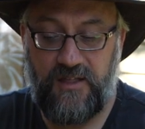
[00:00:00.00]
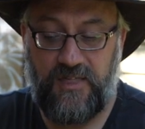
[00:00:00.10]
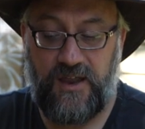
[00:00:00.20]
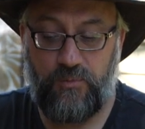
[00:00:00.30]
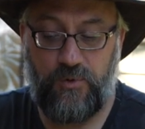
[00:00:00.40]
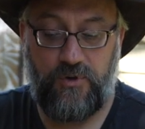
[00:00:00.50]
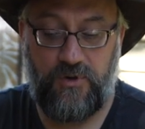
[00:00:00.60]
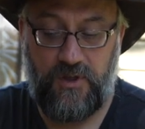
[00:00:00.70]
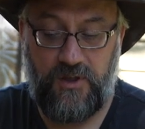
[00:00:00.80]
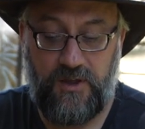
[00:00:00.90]
that
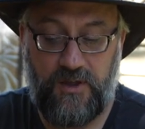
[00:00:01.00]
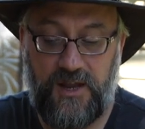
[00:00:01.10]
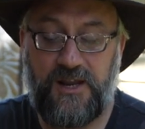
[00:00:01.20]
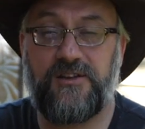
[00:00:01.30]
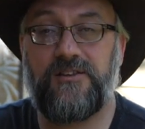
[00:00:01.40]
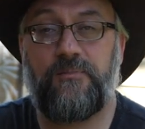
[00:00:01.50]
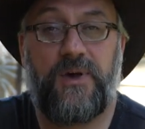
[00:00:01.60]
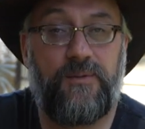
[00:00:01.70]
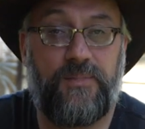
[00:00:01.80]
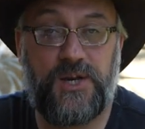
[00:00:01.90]
were connected to the
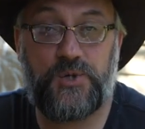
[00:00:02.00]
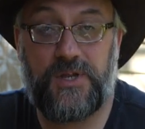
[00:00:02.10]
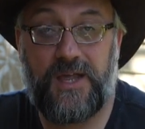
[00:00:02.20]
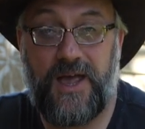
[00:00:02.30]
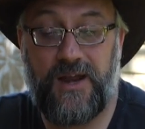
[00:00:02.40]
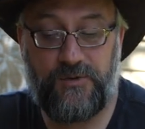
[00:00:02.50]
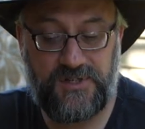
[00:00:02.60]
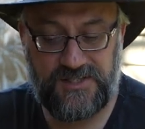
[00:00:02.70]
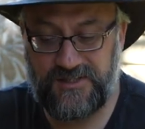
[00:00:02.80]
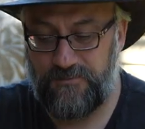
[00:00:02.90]
main battery, and it was
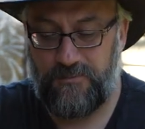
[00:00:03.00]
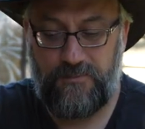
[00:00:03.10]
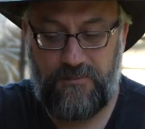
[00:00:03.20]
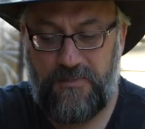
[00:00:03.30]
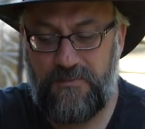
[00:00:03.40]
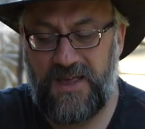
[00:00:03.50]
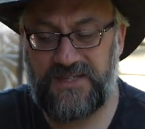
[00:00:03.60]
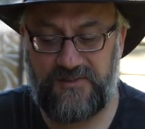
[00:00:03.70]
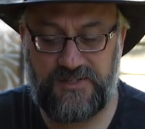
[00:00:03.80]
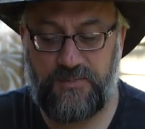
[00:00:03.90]
just a
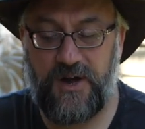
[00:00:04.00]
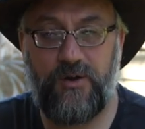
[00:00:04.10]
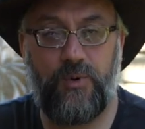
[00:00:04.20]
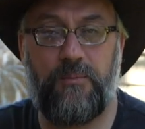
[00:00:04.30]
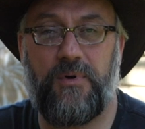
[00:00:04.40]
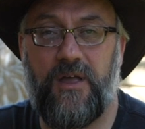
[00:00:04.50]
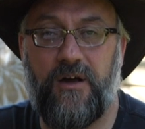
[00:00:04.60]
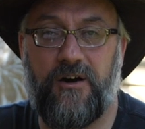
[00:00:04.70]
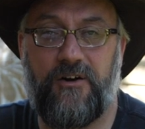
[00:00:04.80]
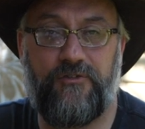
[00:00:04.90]
massive spider web
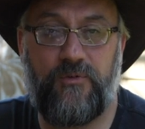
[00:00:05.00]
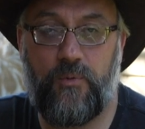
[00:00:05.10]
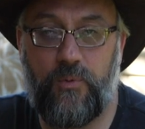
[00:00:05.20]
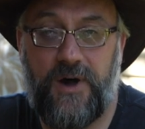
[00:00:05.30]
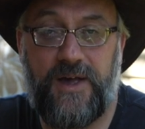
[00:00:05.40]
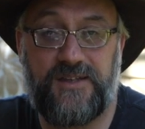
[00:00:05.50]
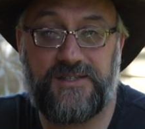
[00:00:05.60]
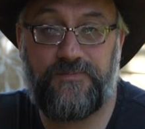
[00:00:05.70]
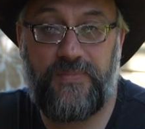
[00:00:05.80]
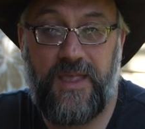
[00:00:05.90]
of
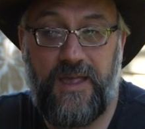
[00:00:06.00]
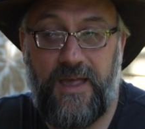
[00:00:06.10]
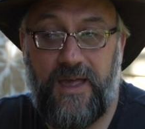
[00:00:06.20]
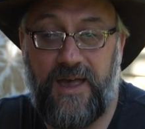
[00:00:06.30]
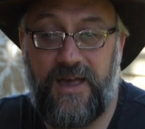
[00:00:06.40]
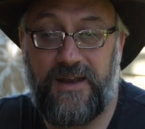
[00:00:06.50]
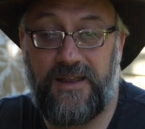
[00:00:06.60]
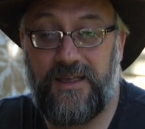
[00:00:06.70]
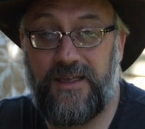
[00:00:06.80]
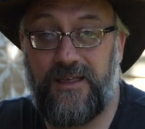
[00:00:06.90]
wires.
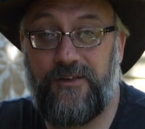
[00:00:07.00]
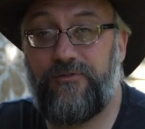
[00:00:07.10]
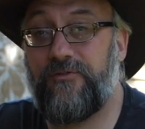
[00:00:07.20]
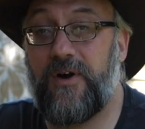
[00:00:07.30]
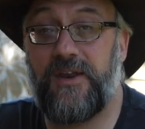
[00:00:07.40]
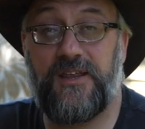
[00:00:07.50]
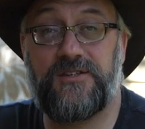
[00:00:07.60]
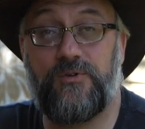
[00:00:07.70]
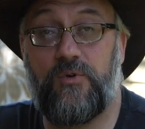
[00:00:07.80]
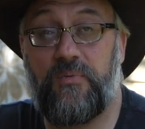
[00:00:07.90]
And if I need
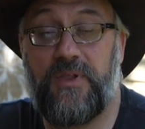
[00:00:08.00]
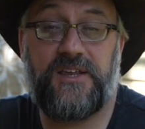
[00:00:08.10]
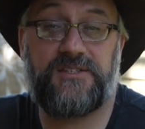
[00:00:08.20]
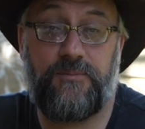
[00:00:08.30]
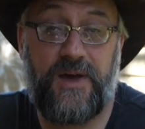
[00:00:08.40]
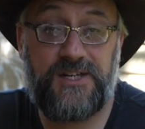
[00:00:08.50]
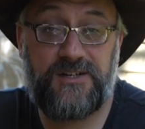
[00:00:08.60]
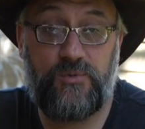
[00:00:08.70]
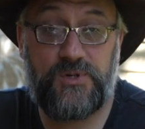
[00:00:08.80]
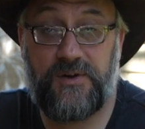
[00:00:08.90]
to replace the
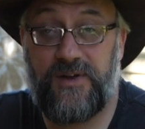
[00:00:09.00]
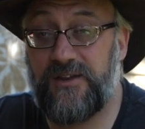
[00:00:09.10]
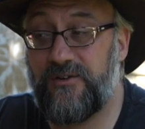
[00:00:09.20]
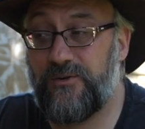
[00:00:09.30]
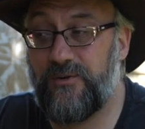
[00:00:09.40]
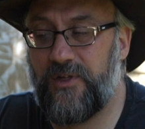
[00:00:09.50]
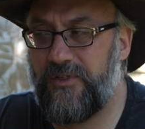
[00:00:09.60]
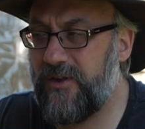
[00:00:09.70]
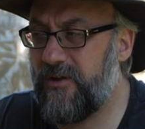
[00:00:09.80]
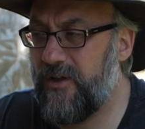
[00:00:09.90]
battery, which I've had to do I
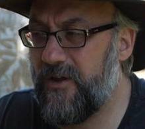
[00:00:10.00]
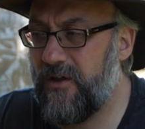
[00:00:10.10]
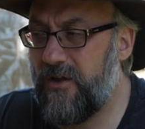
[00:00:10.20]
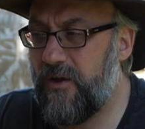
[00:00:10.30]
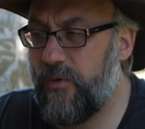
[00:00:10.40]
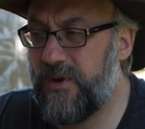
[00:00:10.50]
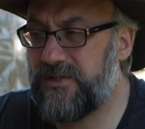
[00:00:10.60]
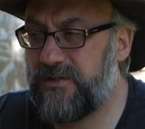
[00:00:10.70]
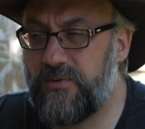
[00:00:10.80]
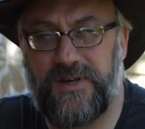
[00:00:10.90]
think
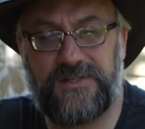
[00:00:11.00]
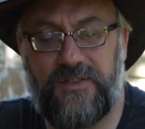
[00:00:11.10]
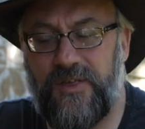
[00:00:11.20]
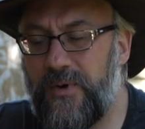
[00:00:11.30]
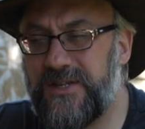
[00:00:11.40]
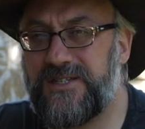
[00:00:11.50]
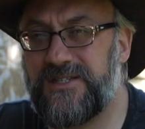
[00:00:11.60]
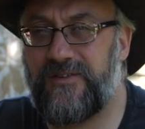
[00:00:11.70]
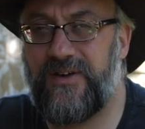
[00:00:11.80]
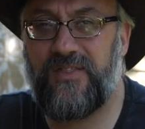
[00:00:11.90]
once or twice, I think once
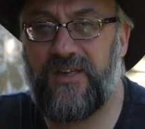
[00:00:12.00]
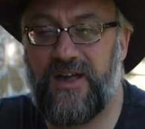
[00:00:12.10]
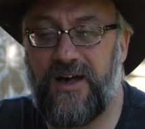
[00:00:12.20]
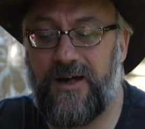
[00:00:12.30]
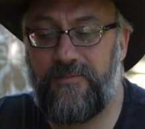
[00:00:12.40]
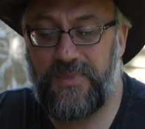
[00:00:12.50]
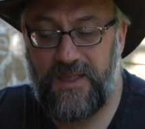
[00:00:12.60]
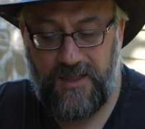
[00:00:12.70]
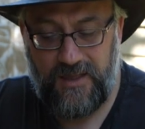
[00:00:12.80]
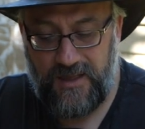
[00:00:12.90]
since I've had the car,
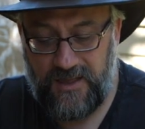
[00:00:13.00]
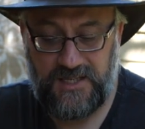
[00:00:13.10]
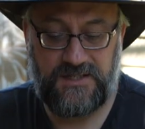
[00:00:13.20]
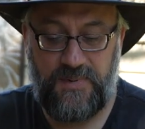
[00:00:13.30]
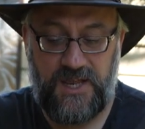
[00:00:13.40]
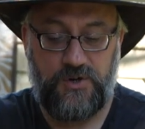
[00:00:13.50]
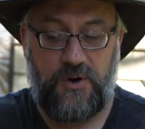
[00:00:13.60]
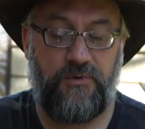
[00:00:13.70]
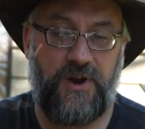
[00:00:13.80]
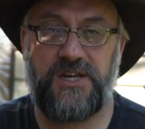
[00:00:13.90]
it's a major
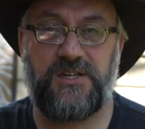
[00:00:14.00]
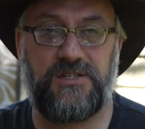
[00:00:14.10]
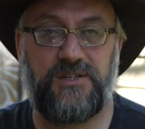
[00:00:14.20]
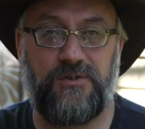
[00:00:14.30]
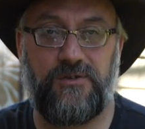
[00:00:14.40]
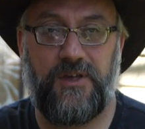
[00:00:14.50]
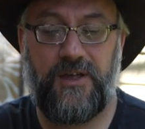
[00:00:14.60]
operation to